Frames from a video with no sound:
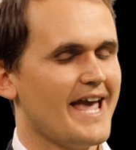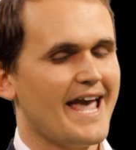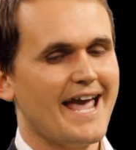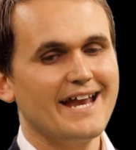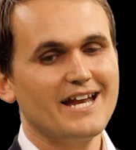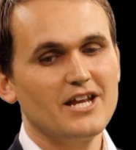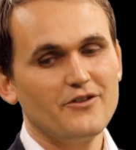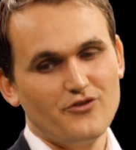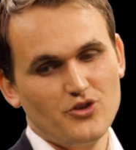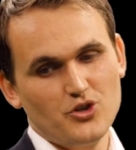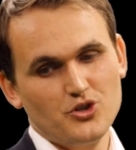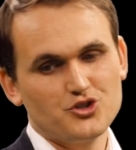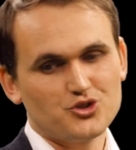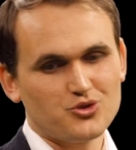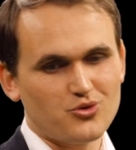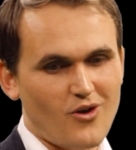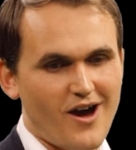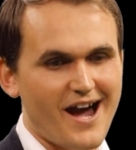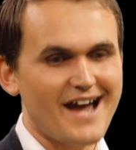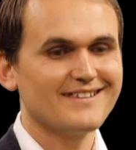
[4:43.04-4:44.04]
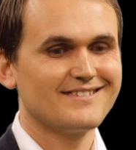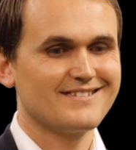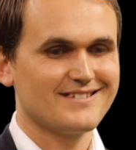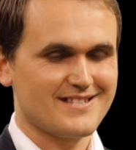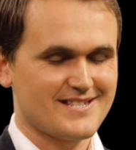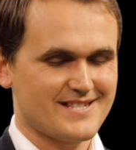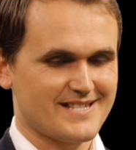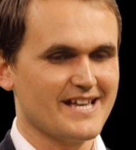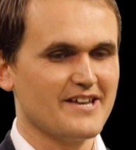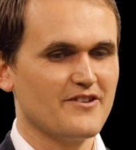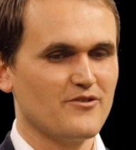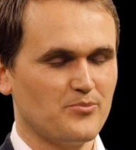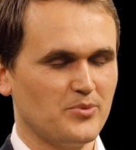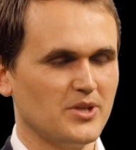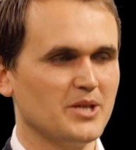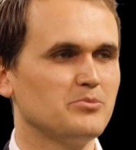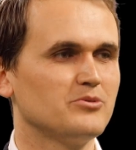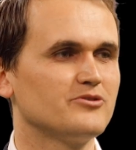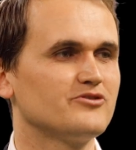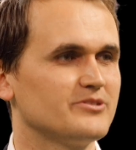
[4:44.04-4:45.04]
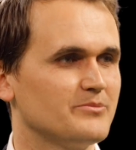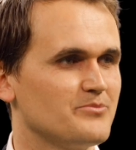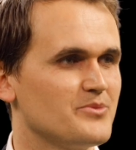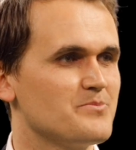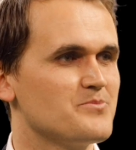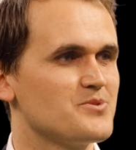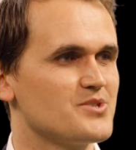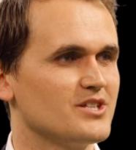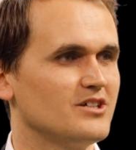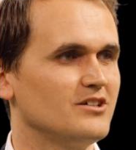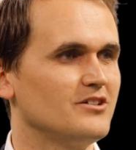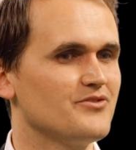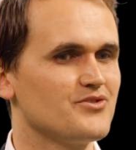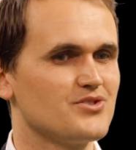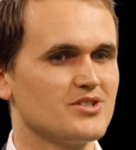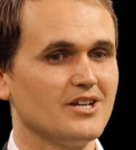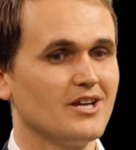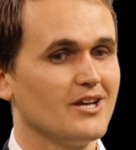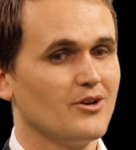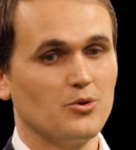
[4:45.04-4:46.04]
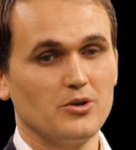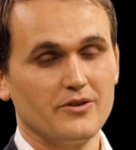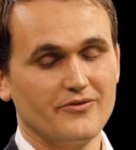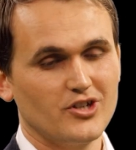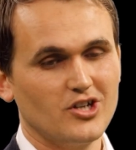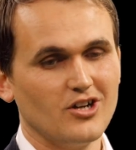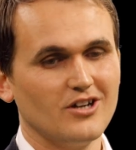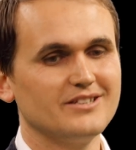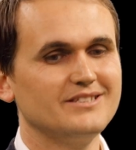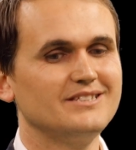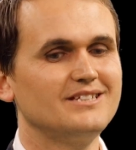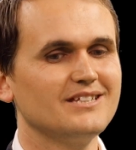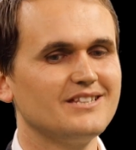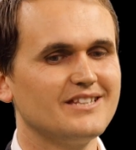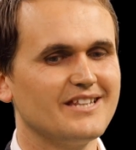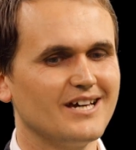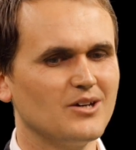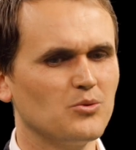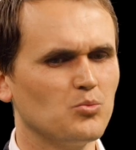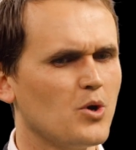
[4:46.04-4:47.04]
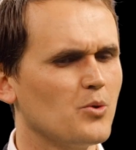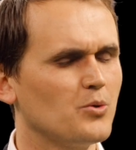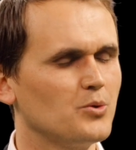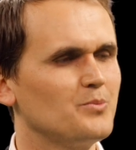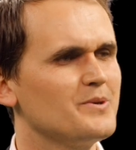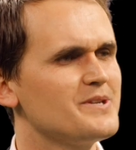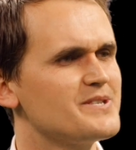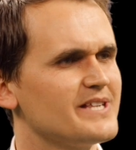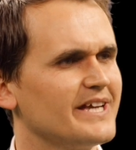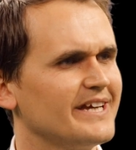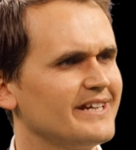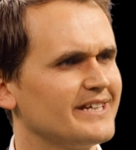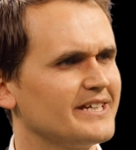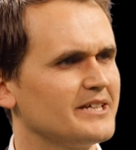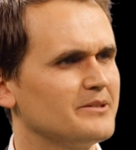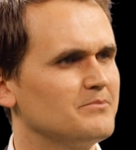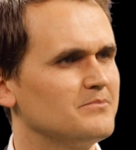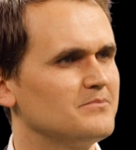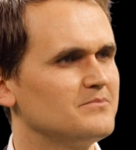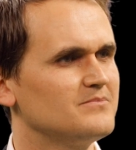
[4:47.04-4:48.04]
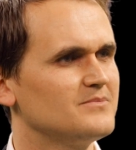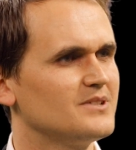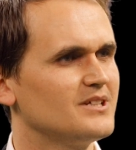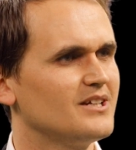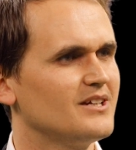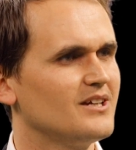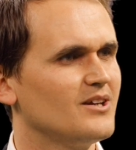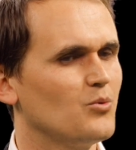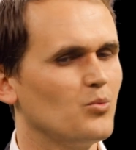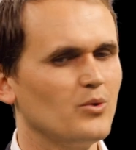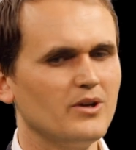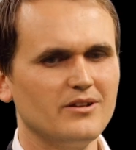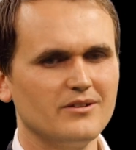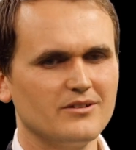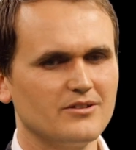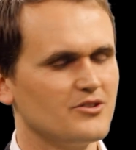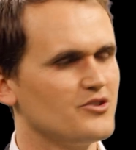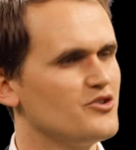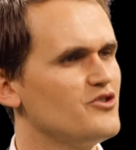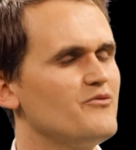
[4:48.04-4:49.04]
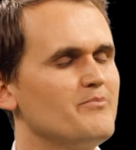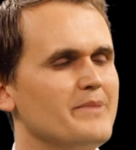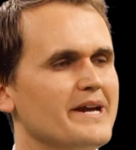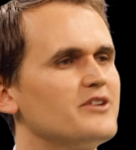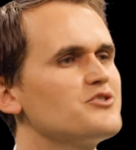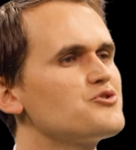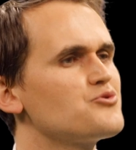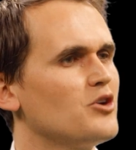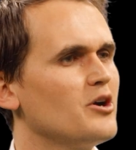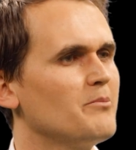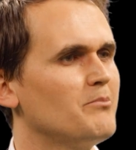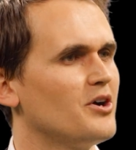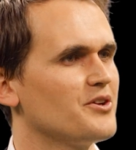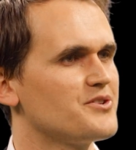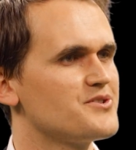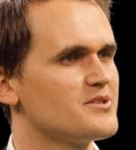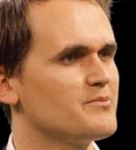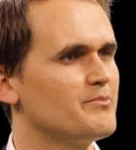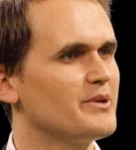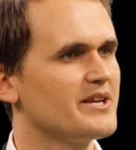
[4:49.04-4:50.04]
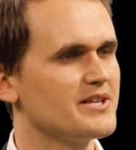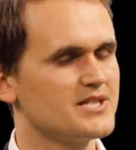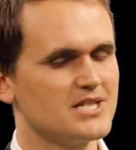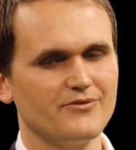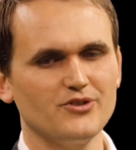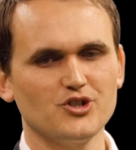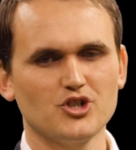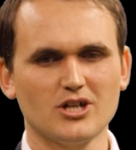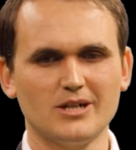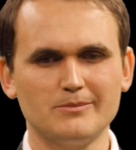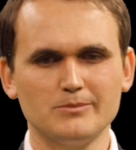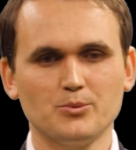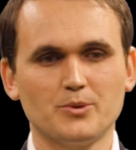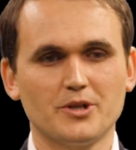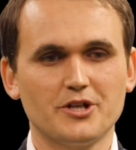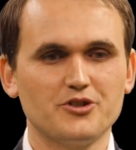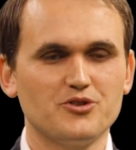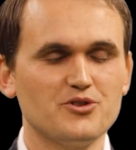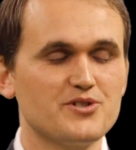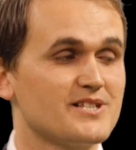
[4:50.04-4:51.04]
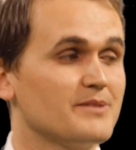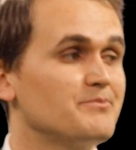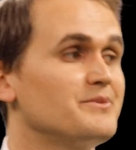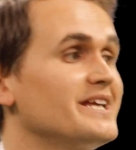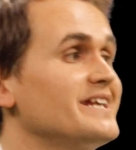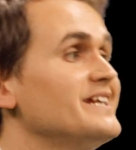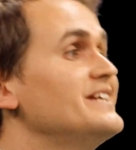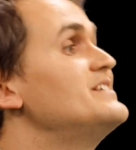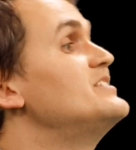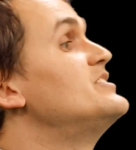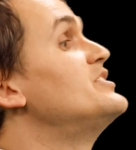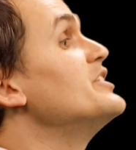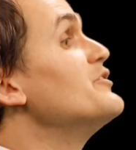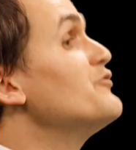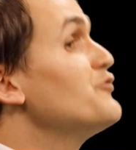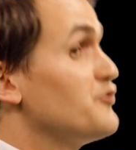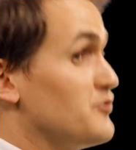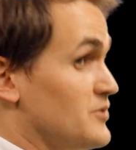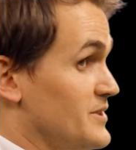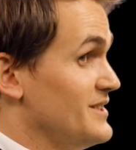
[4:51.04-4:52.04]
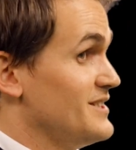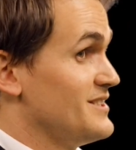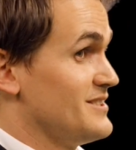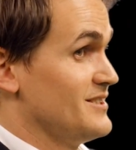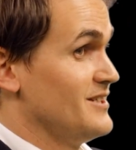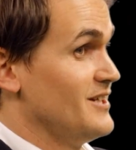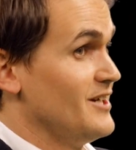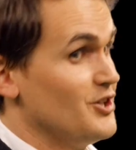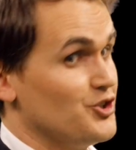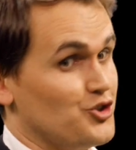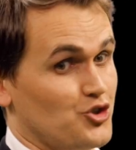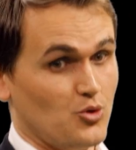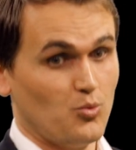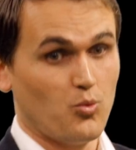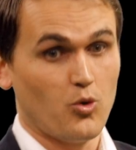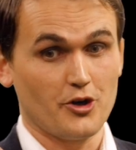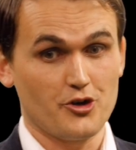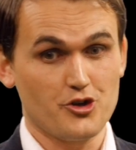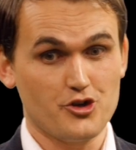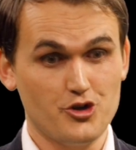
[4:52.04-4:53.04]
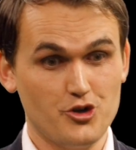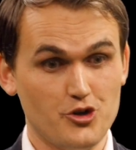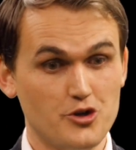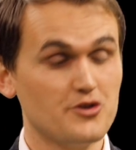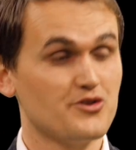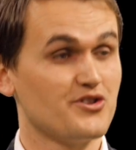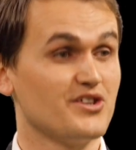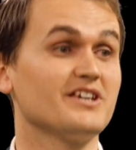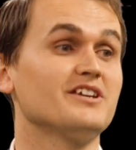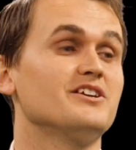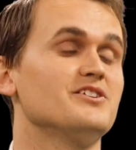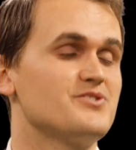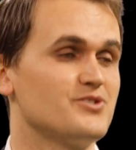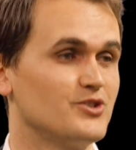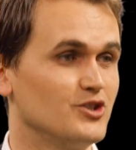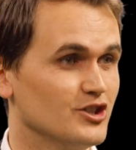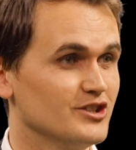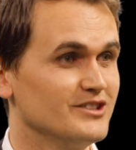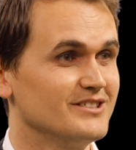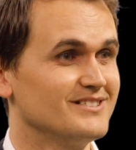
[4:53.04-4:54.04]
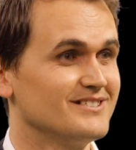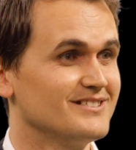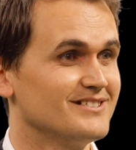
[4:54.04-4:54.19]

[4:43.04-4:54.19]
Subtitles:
And if you tried to save people from themselves, or if God did that, what would we say to him? Well, you've made us robots, because every time we want to do something different to what you think is good,